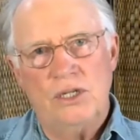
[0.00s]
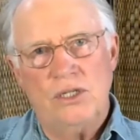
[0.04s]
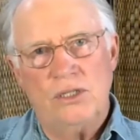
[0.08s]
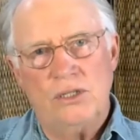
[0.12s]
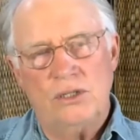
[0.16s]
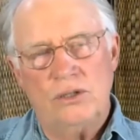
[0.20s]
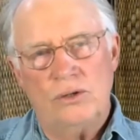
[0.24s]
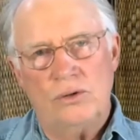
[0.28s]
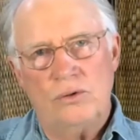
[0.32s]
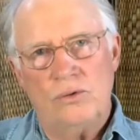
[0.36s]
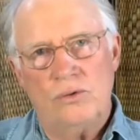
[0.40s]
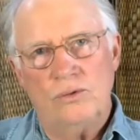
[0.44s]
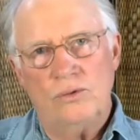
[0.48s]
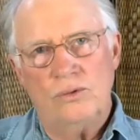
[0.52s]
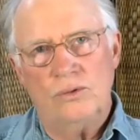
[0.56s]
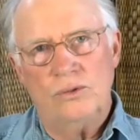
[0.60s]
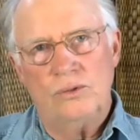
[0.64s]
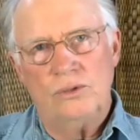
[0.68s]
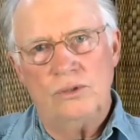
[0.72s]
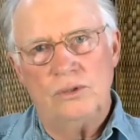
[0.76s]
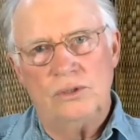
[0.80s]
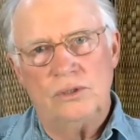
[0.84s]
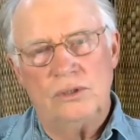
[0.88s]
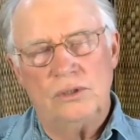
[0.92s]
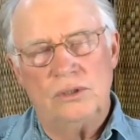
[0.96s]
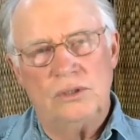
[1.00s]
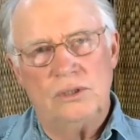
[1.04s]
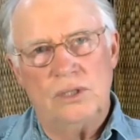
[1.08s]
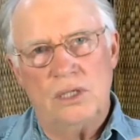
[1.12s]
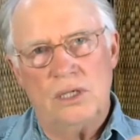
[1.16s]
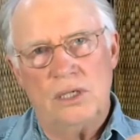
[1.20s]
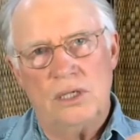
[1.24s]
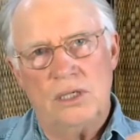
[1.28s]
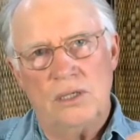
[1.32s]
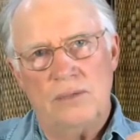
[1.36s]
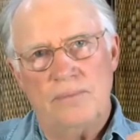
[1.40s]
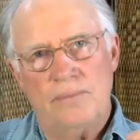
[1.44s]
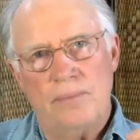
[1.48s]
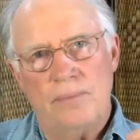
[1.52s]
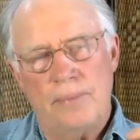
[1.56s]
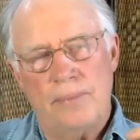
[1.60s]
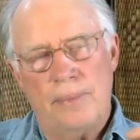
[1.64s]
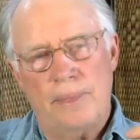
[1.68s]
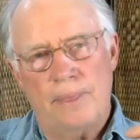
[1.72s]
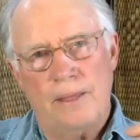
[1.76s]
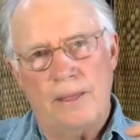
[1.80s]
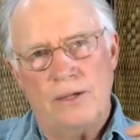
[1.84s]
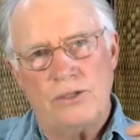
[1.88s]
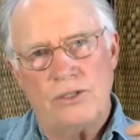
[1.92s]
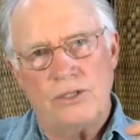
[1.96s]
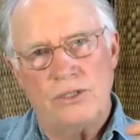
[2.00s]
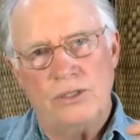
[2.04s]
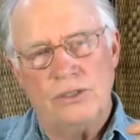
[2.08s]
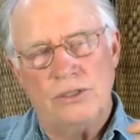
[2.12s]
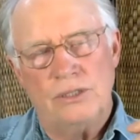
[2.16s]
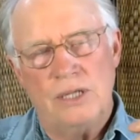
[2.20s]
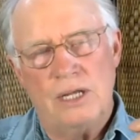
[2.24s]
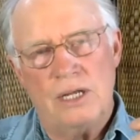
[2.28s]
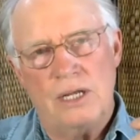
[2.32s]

So there's